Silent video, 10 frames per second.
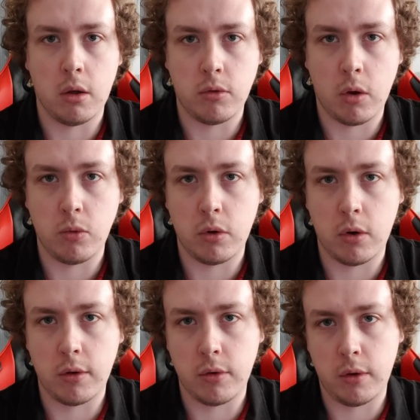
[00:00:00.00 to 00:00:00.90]

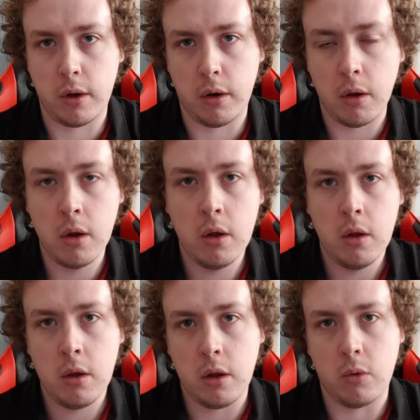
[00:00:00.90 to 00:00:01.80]
totalizer, and then
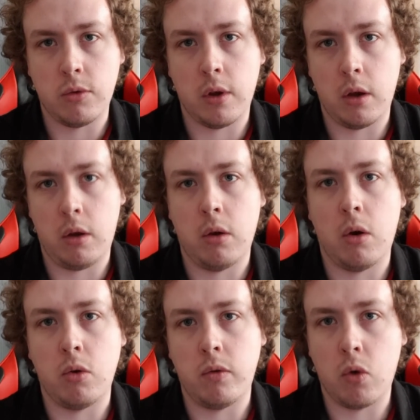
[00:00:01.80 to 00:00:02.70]
it'll say,
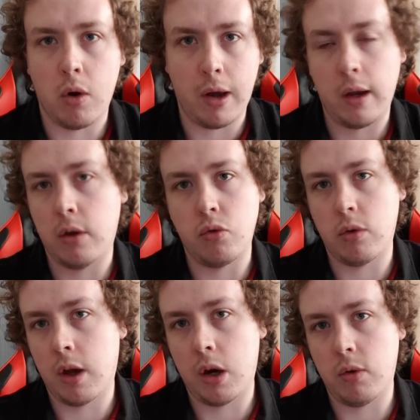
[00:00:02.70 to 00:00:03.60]
oh, you've got 800
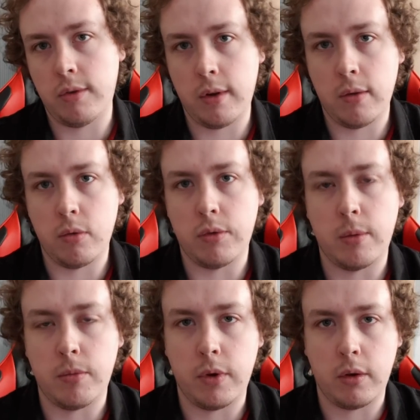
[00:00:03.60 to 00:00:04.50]
calories left or
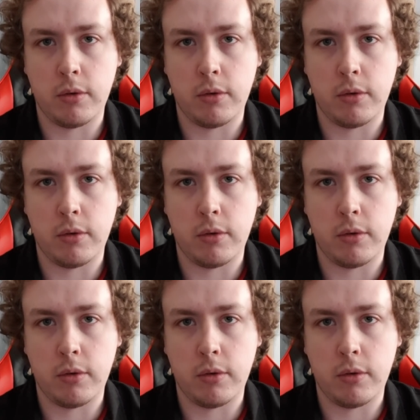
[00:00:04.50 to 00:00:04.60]
something.